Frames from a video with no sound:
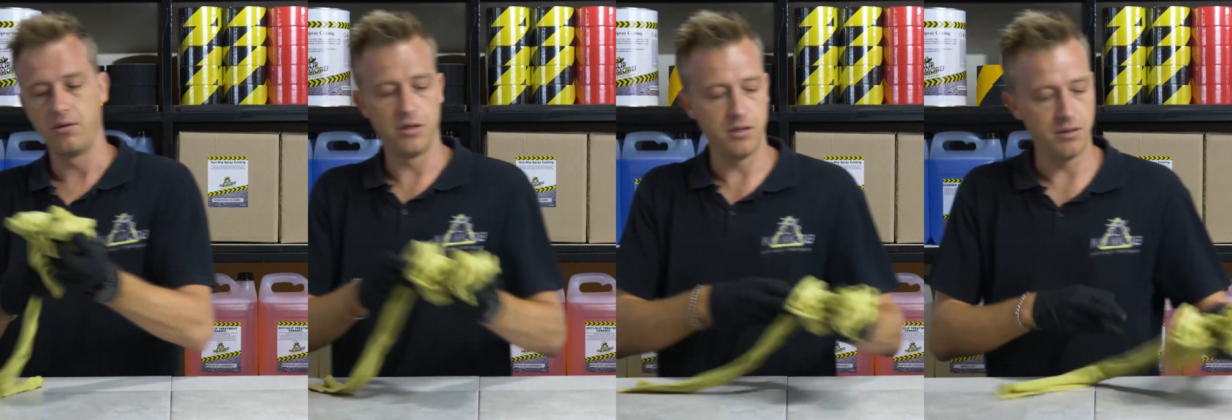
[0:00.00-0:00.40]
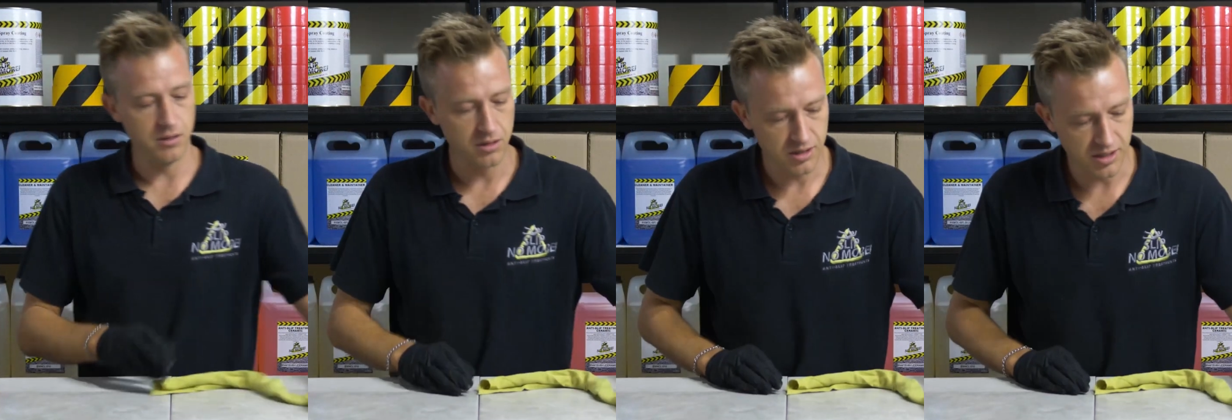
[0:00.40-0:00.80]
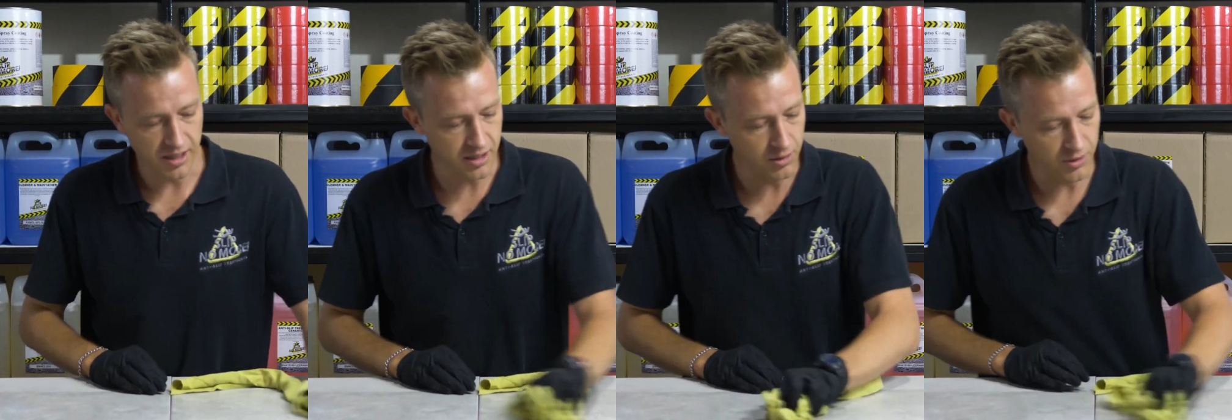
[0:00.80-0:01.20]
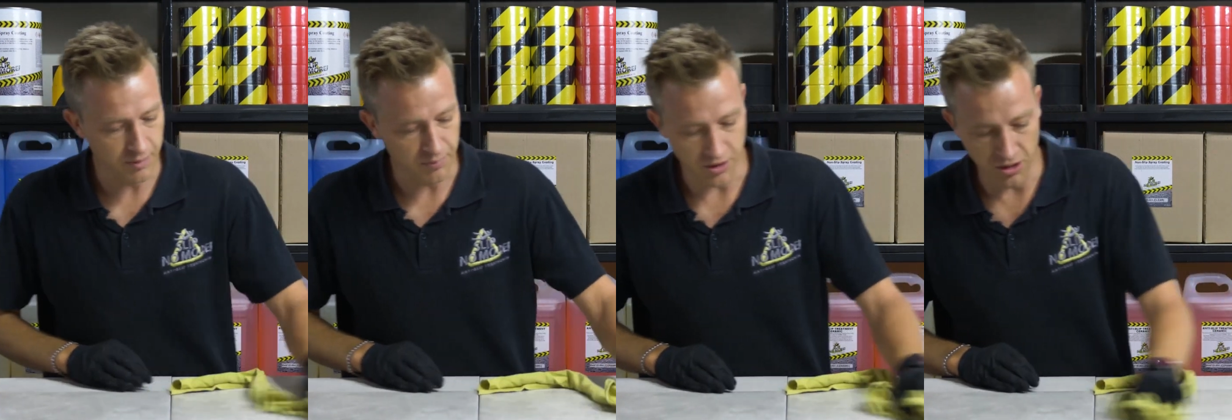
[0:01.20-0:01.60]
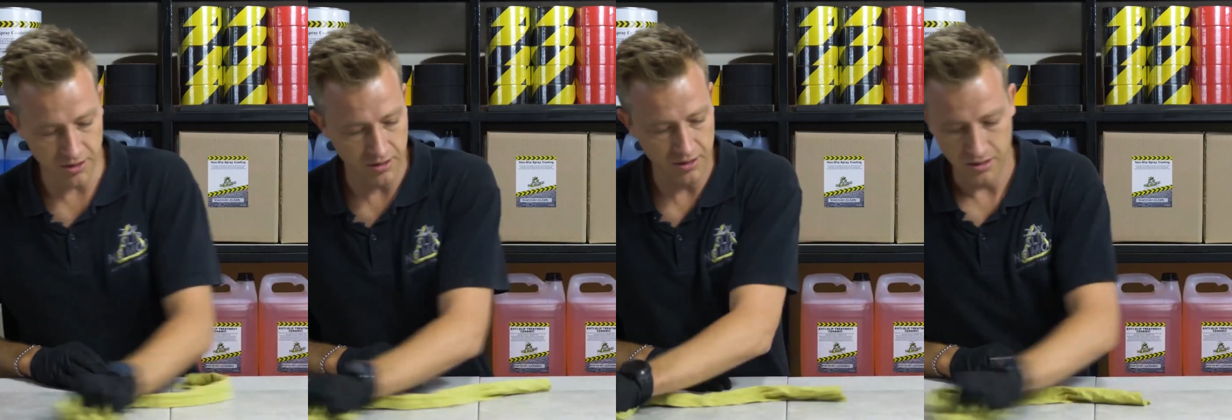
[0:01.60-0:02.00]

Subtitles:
Go, take it, wipe it on.